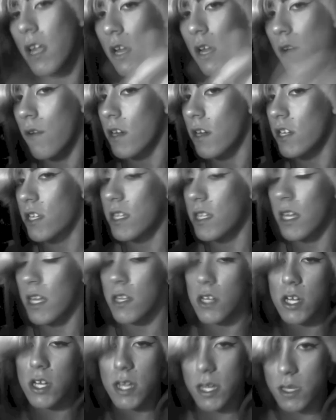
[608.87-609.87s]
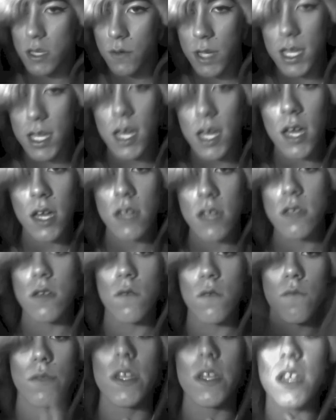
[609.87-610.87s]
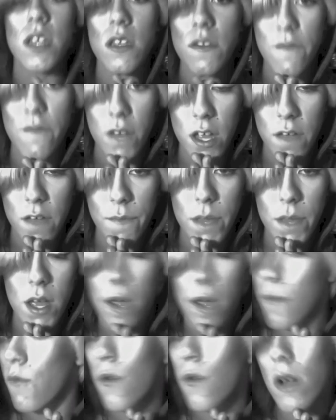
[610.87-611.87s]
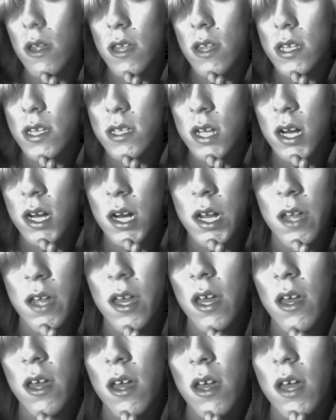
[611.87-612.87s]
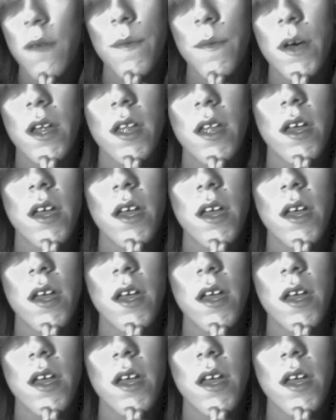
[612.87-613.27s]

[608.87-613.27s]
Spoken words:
your questions answered next week. So please forgive me. I'm really sorry, but